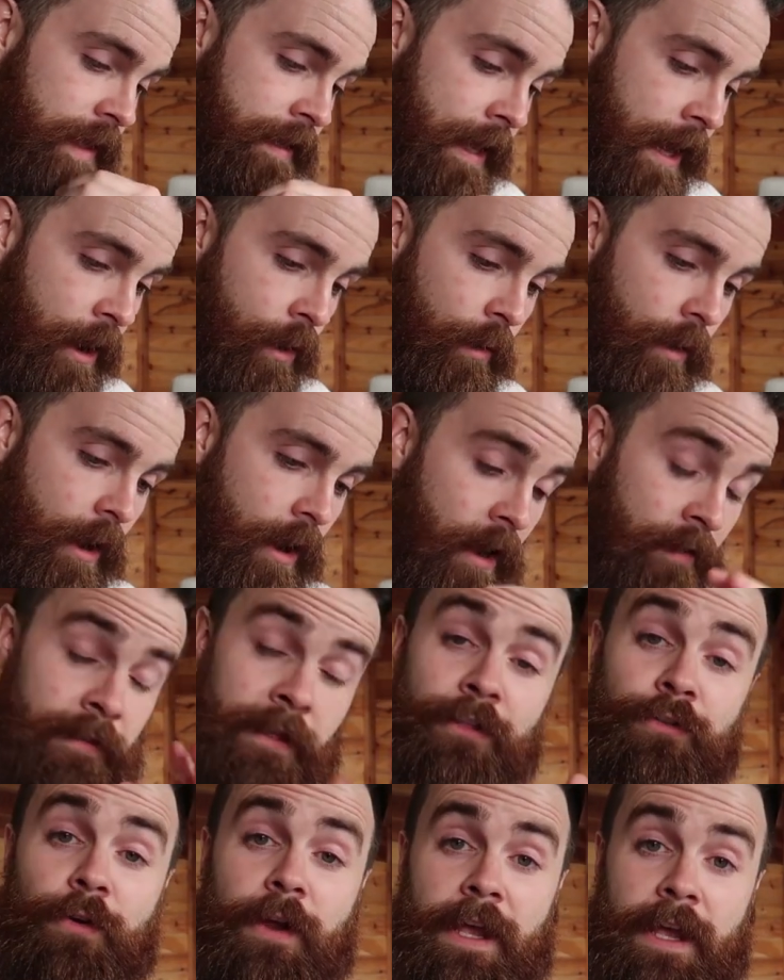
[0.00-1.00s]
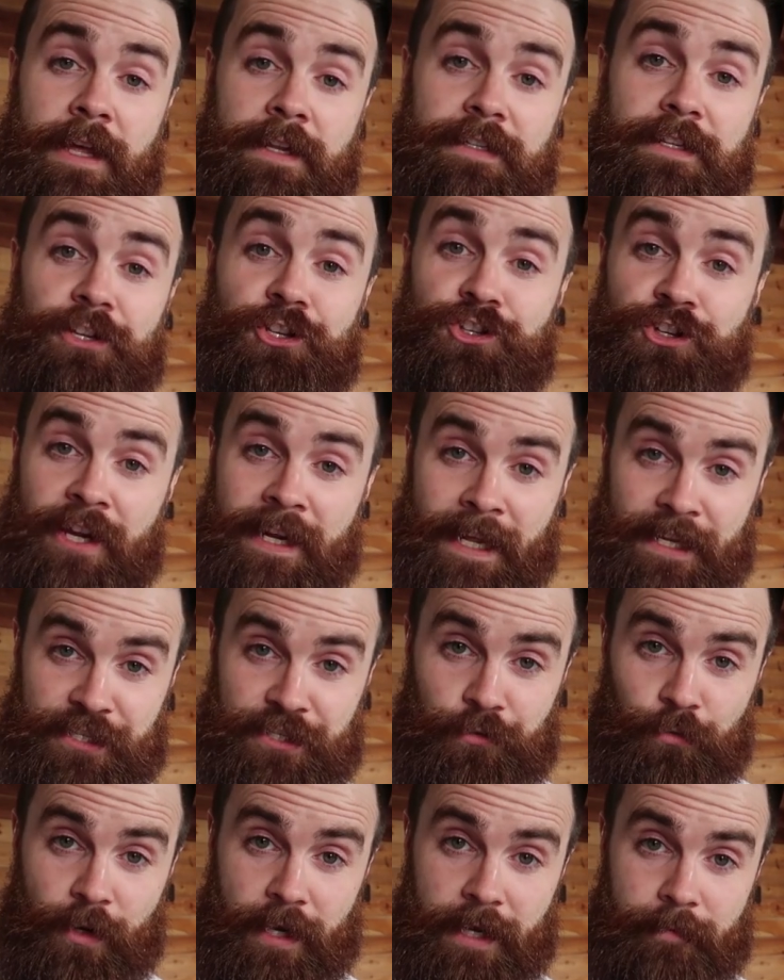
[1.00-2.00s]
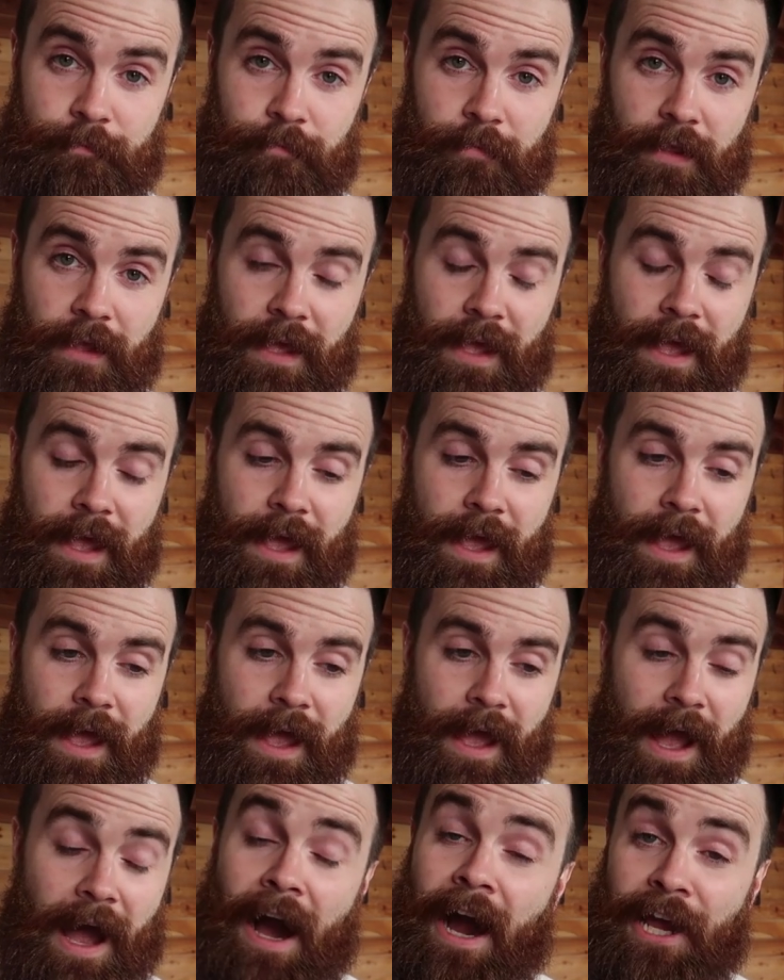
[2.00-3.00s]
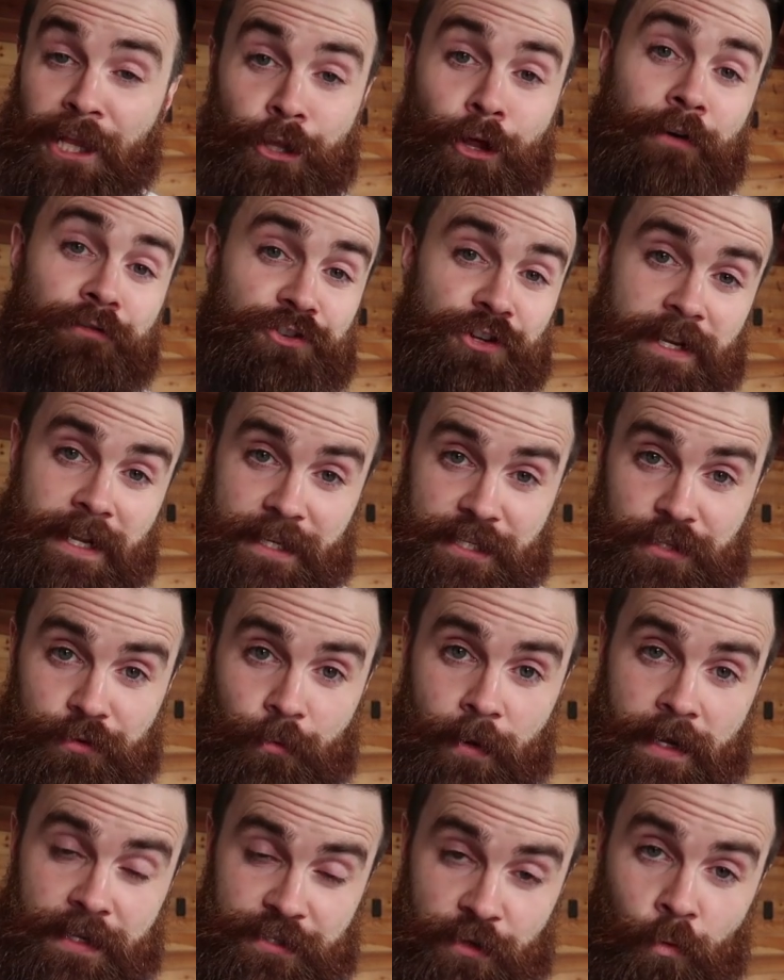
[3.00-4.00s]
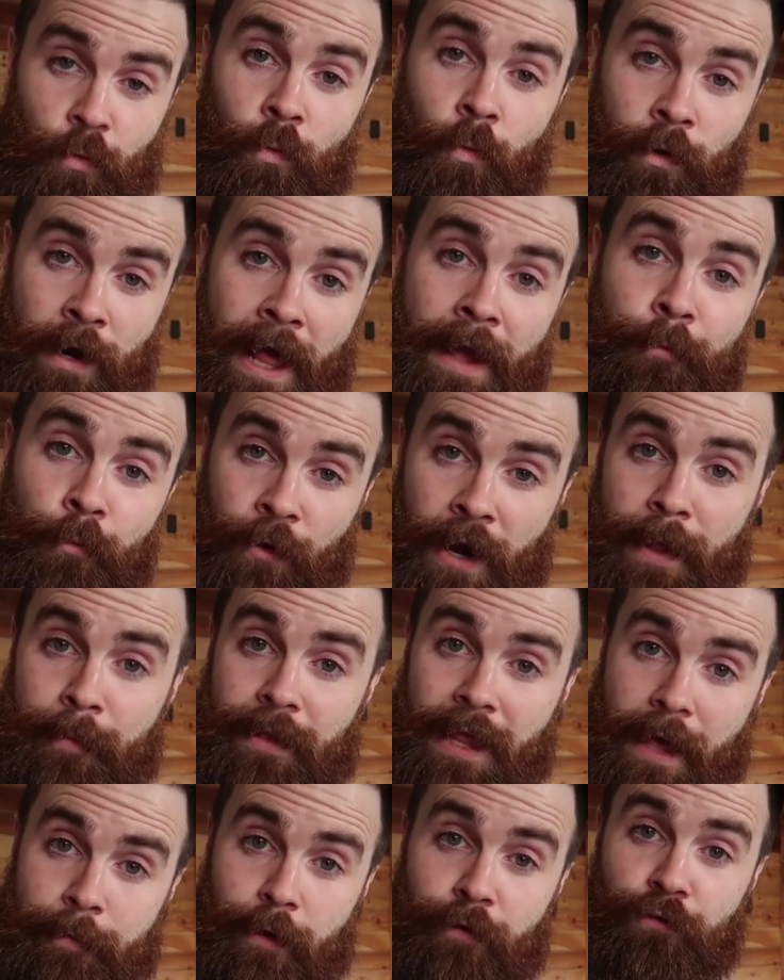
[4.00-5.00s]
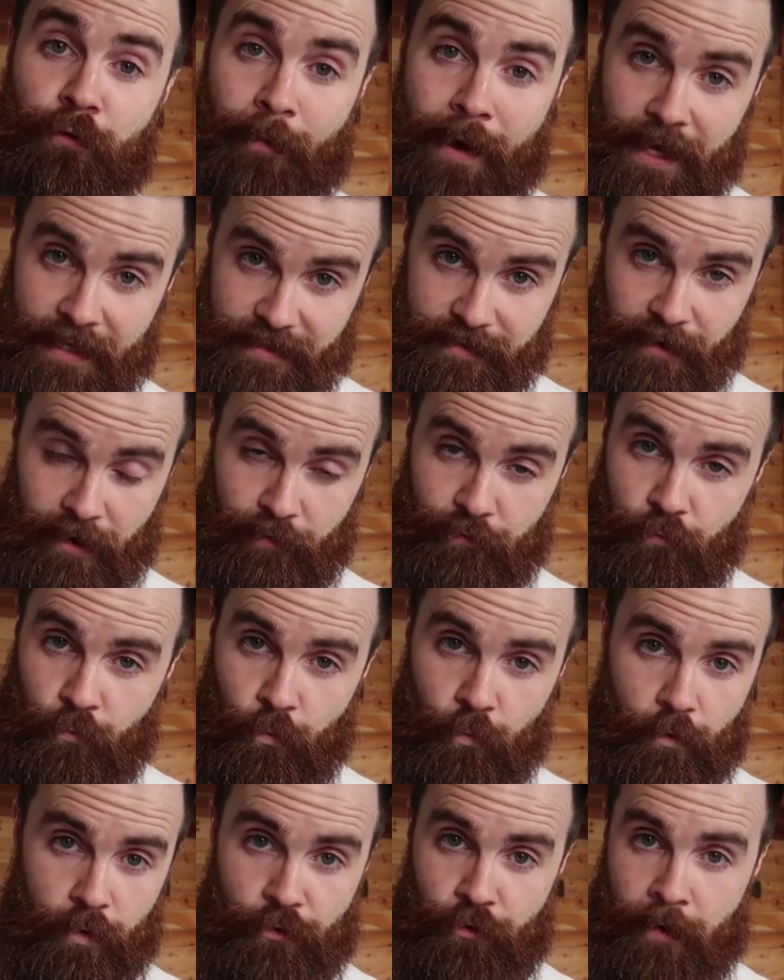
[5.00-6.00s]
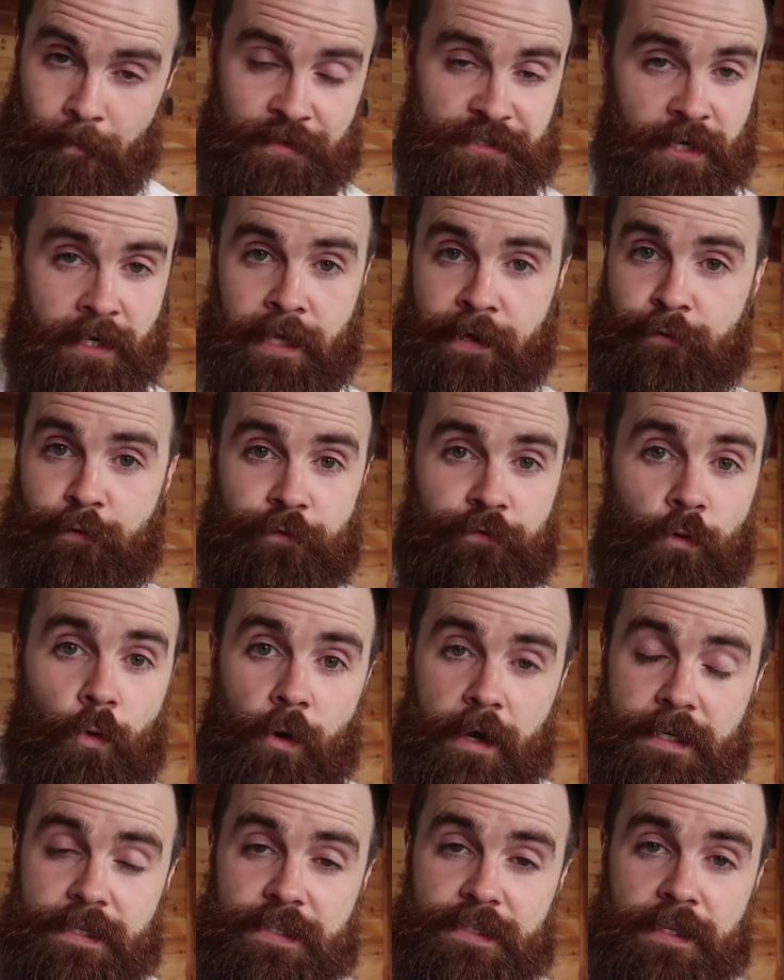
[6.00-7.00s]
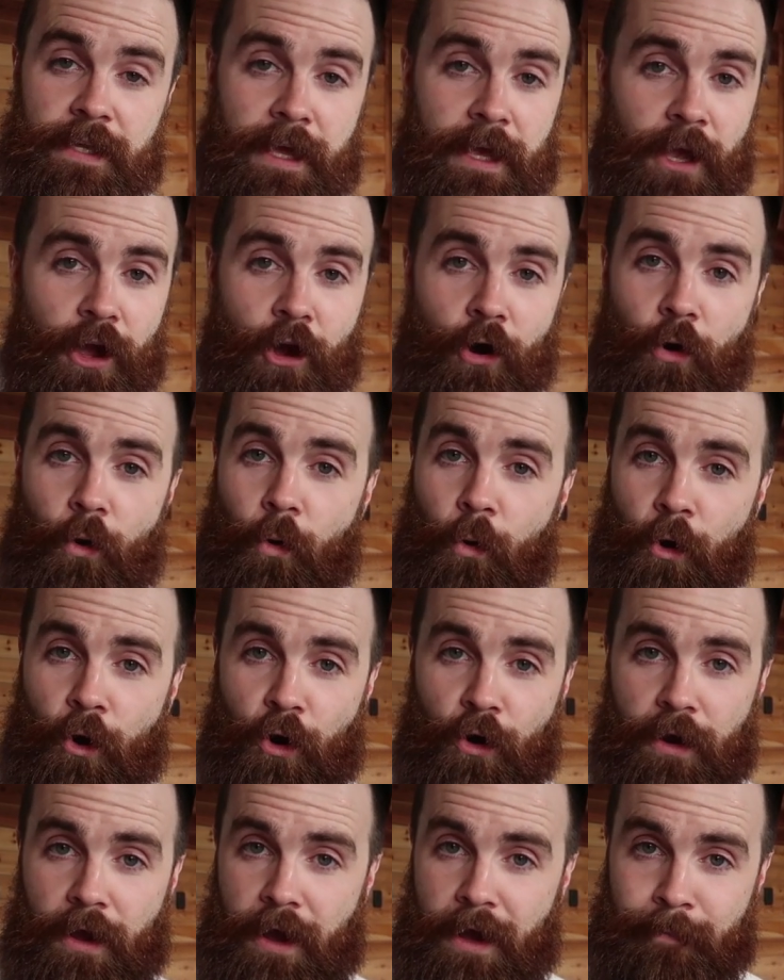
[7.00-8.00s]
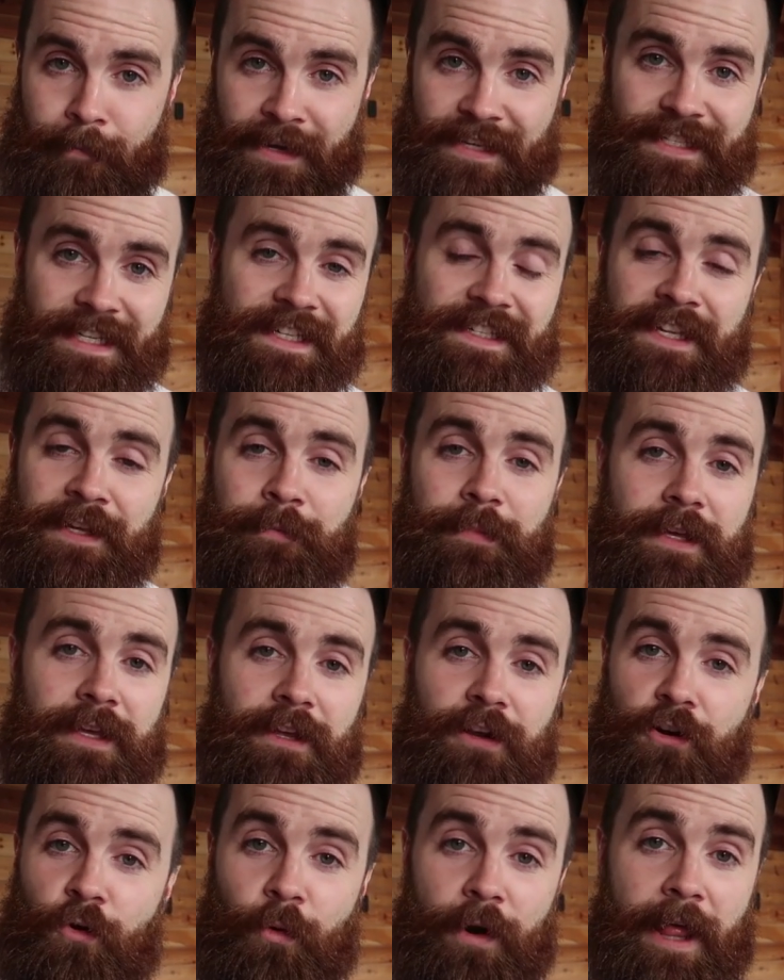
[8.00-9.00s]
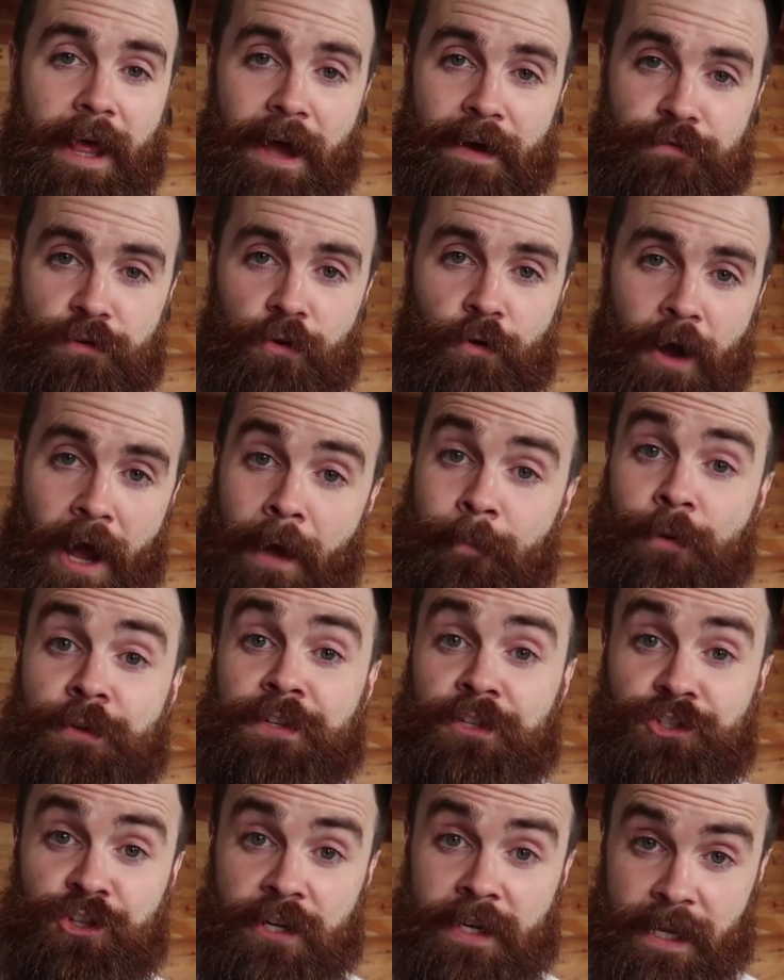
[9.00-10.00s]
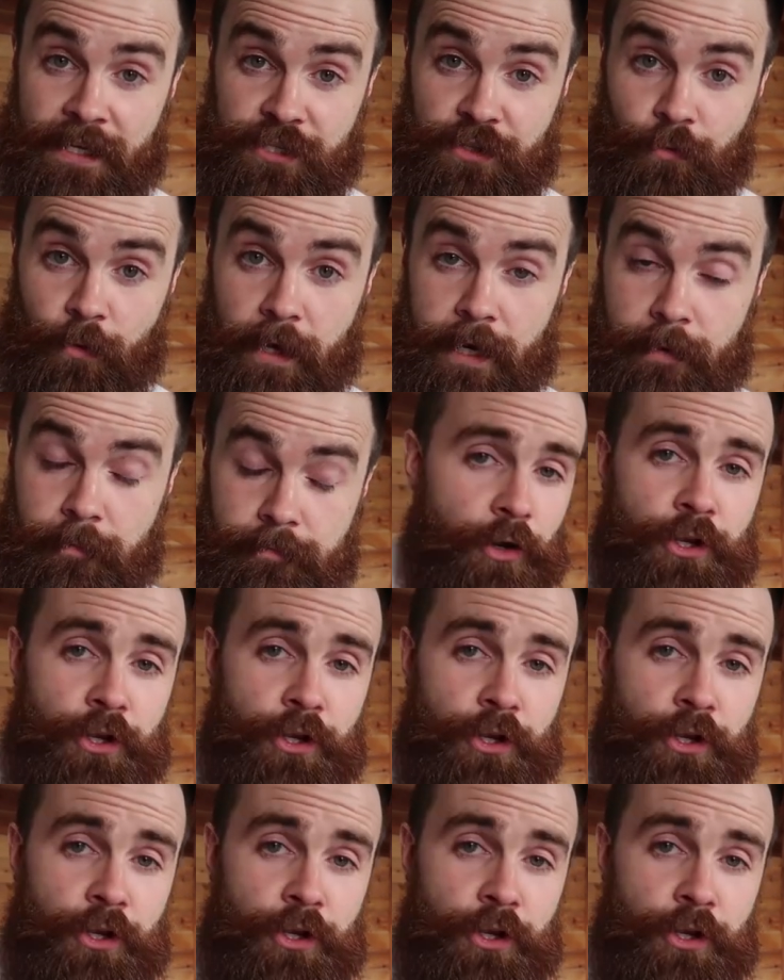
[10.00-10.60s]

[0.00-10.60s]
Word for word: Now, on the other hand, GNS3. I love GNS3. So when I'm labbing for my stuff, whether I'm studying for voice or my CCNP or what have you, I'm using GNS3.